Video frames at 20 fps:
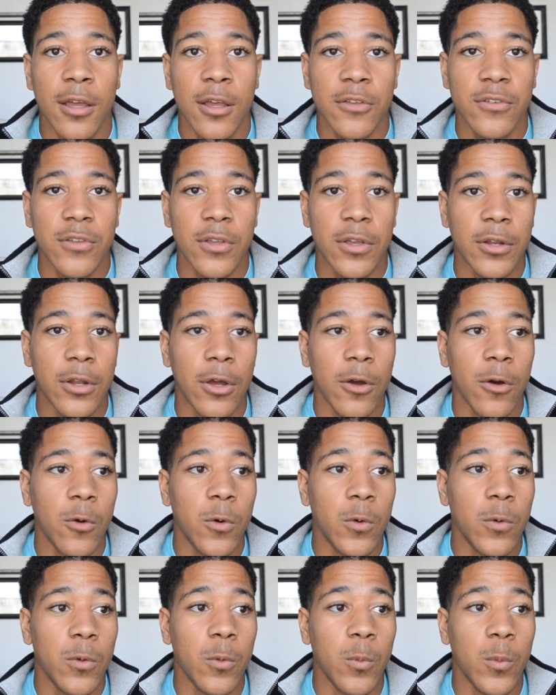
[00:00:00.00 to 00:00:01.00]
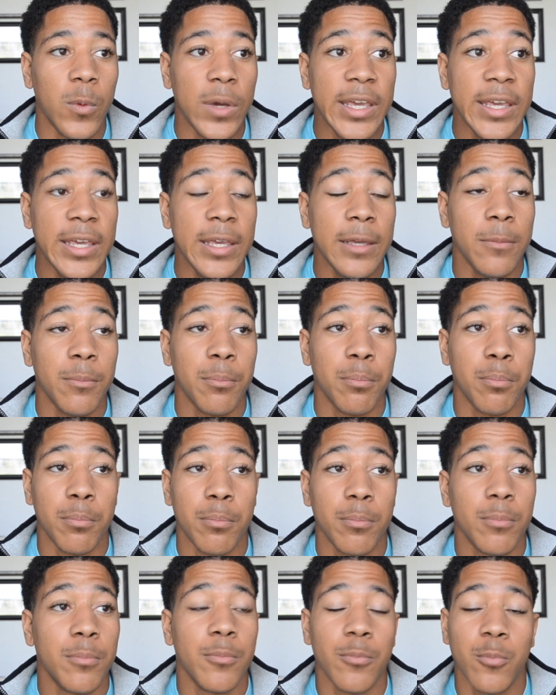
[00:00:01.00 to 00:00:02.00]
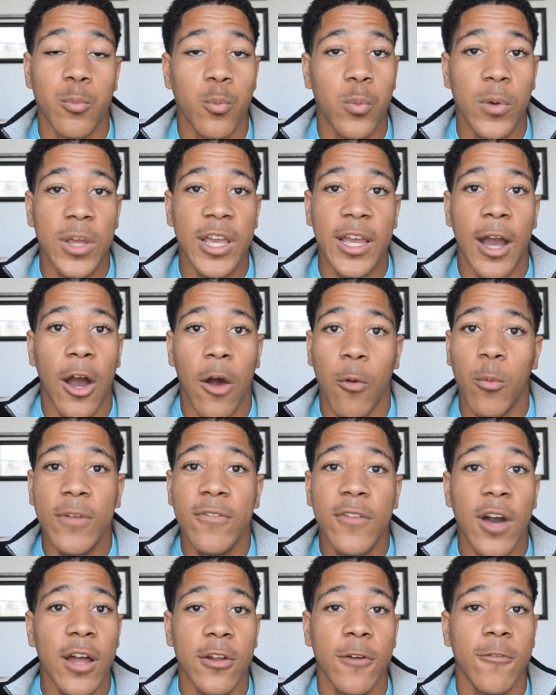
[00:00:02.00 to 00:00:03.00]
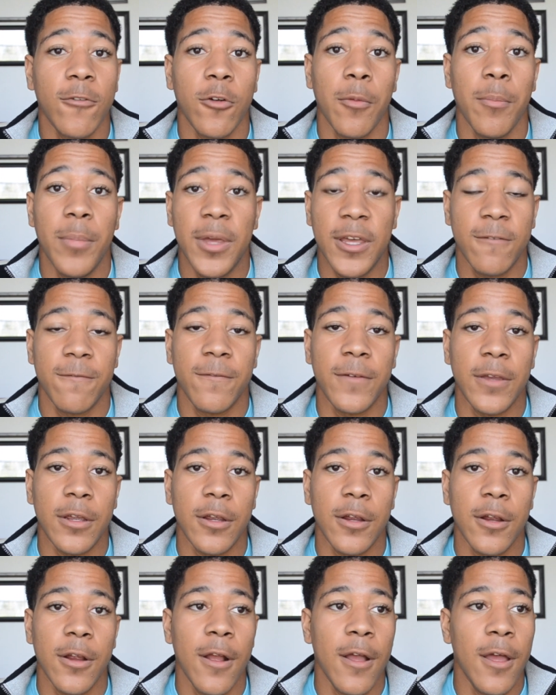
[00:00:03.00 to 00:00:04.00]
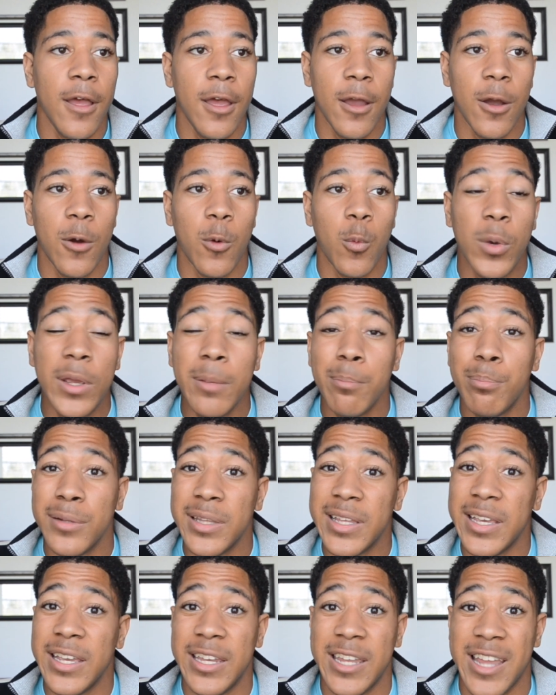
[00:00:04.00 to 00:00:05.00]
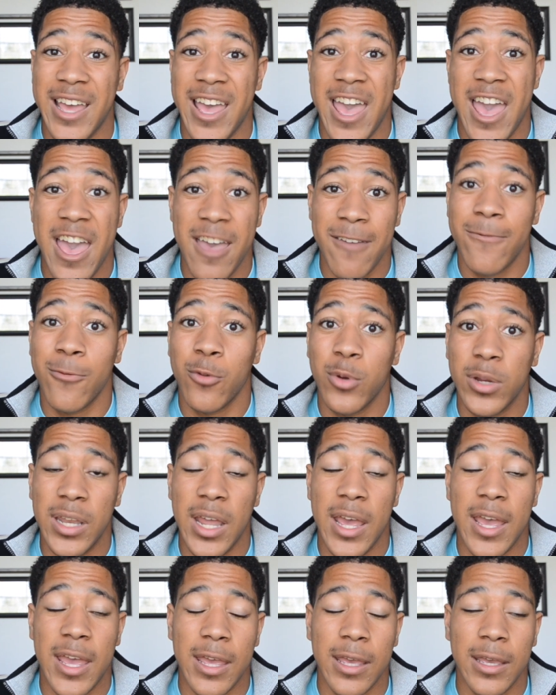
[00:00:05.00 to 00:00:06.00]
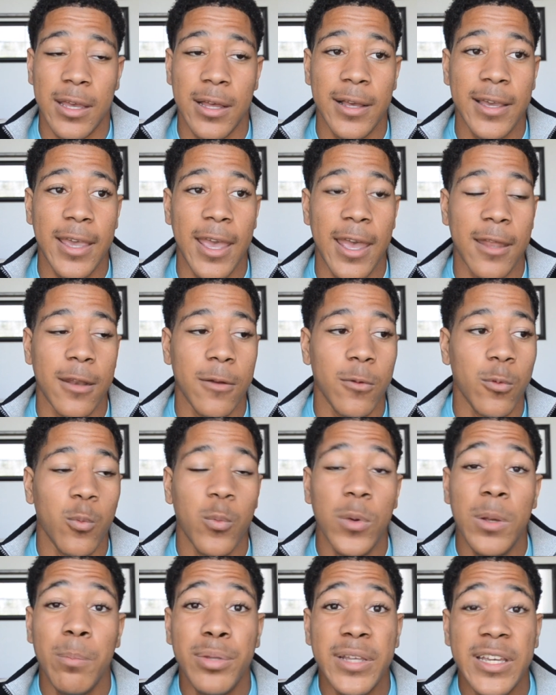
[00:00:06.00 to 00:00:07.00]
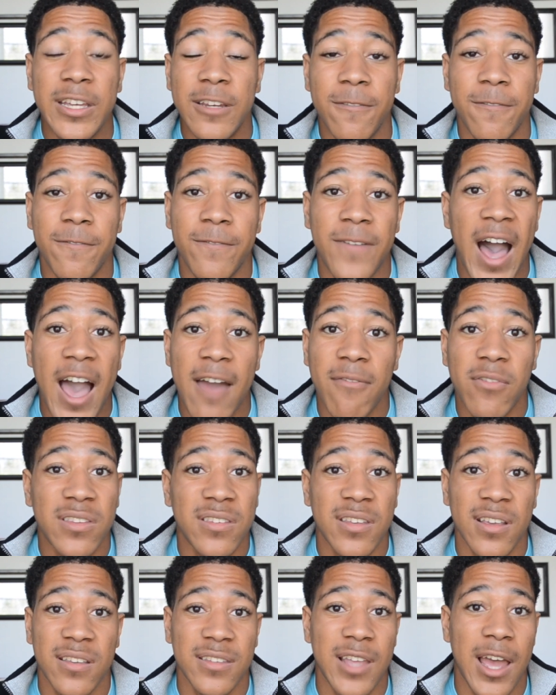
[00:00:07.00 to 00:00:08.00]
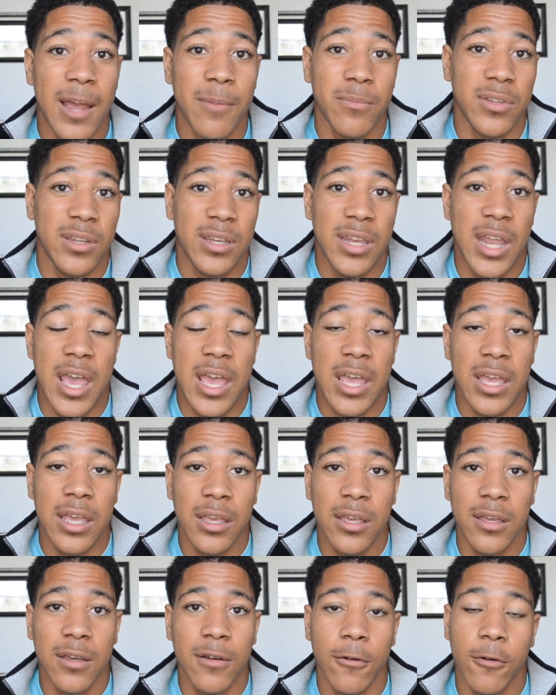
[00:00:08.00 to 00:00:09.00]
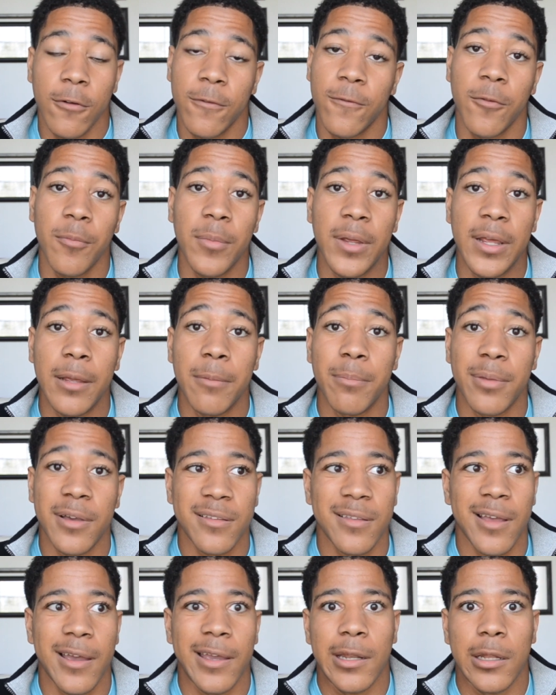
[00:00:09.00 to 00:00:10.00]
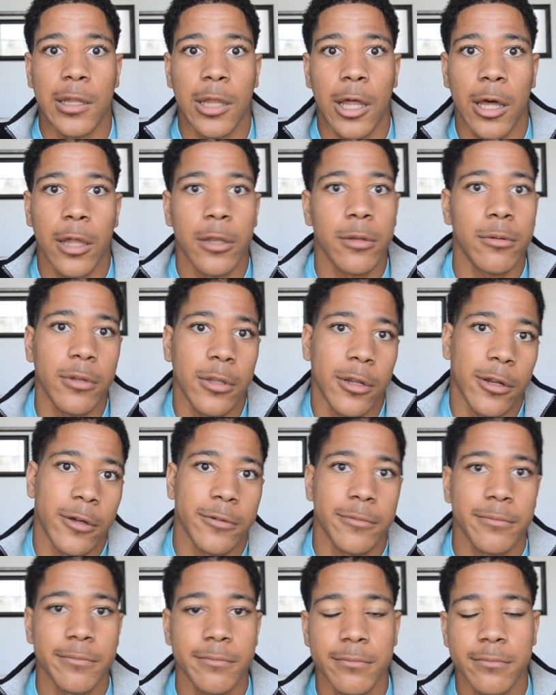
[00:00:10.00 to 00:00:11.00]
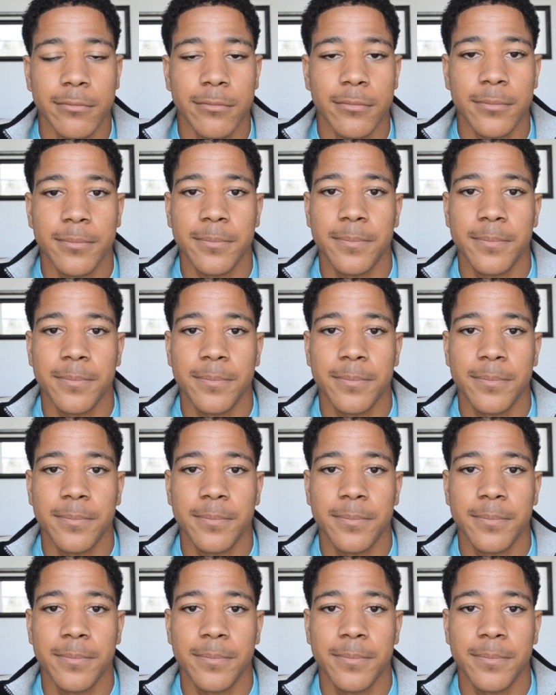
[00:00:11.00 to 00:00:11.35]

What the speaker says: So, you know, we've gotten over a big fear. We bleed every day. Again, we bleed 5 to 6 times a day. Or for me, because I eat a lot, you know.